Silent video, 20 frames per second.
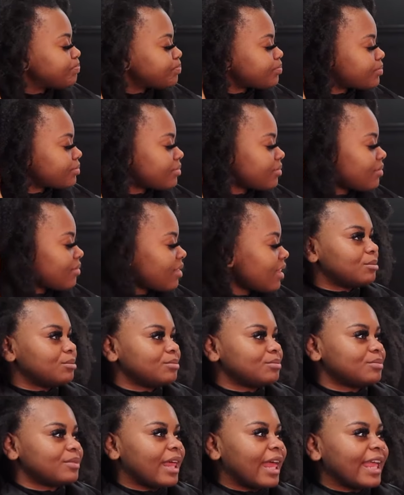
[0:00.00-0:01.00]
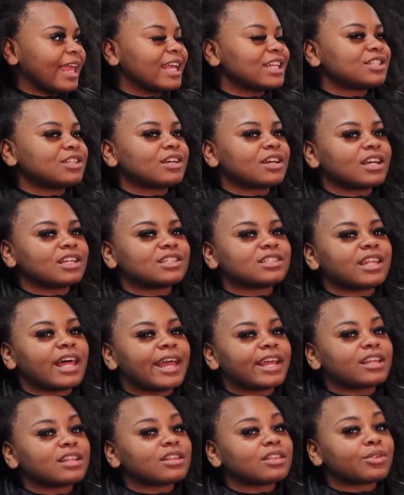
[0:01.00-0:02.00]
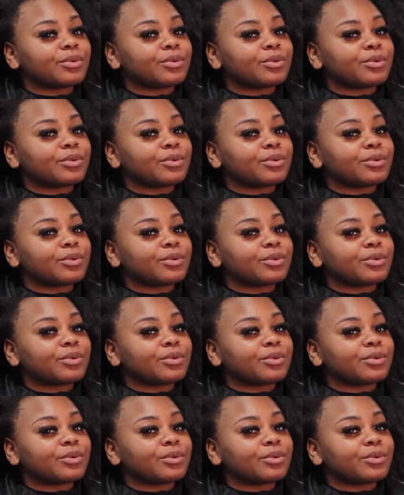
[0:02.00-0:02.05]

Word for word: Uh oh like it took us like